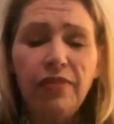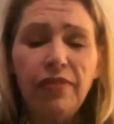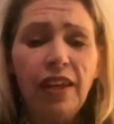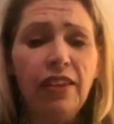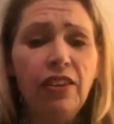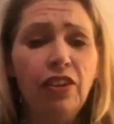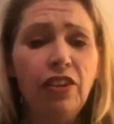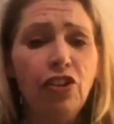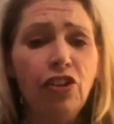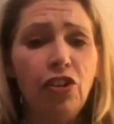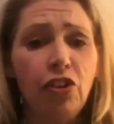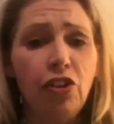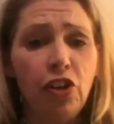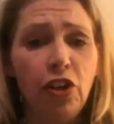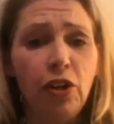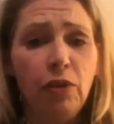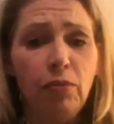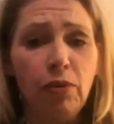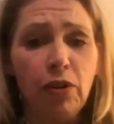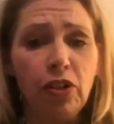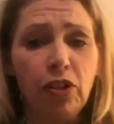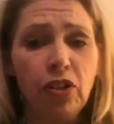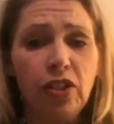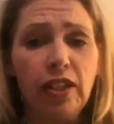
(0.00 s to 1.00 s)
And the third
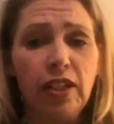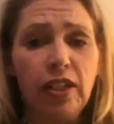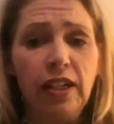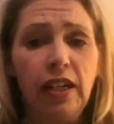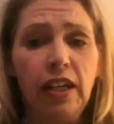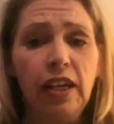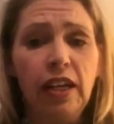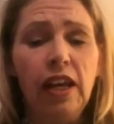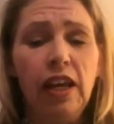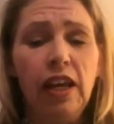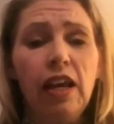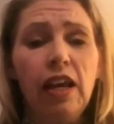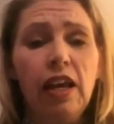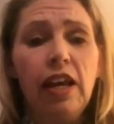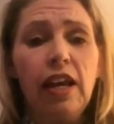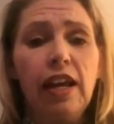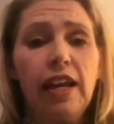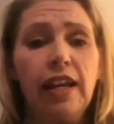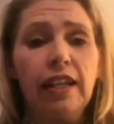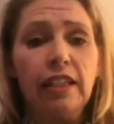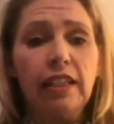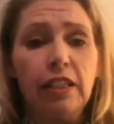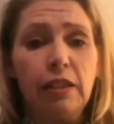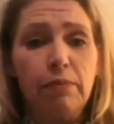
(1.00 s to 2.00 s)
person
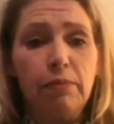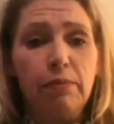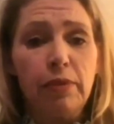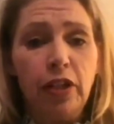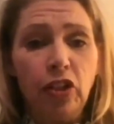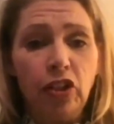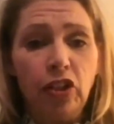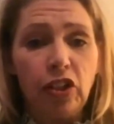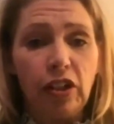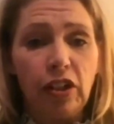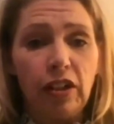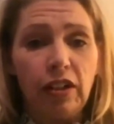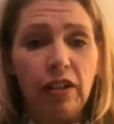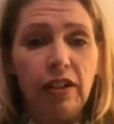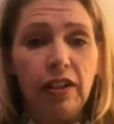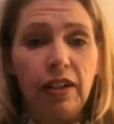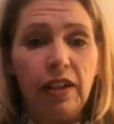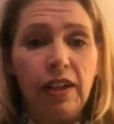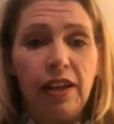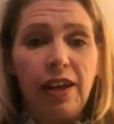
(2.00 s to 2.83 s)
is a builder.